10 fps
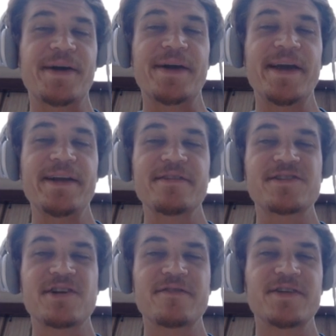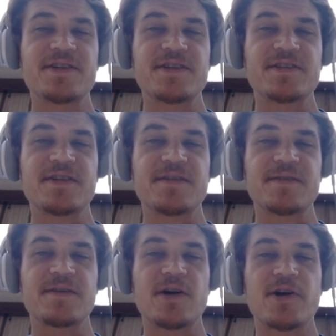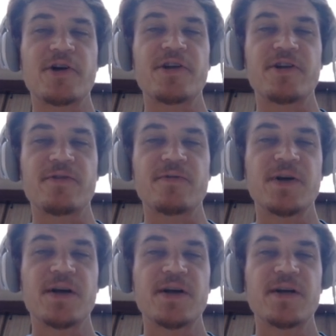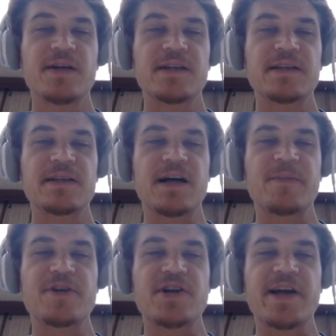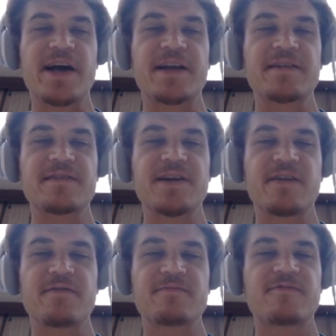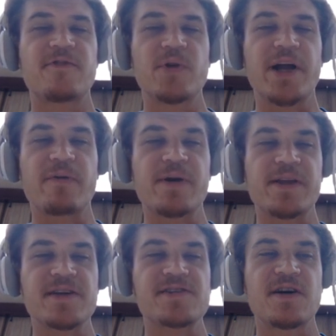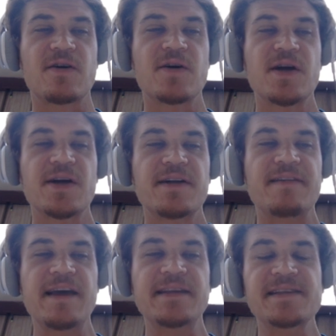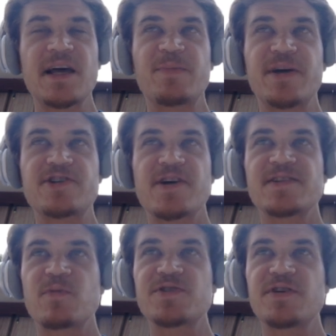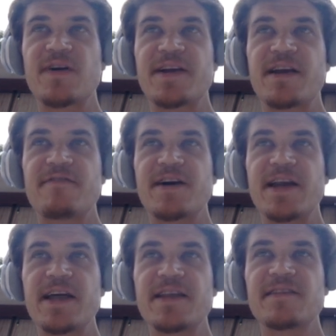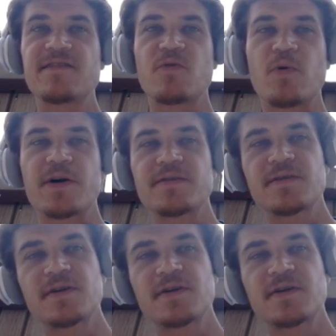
to hit your server to hurt you. I'm going to show you how to, fully get rid of this. So take this IP address once you've identified, hey, this is the one,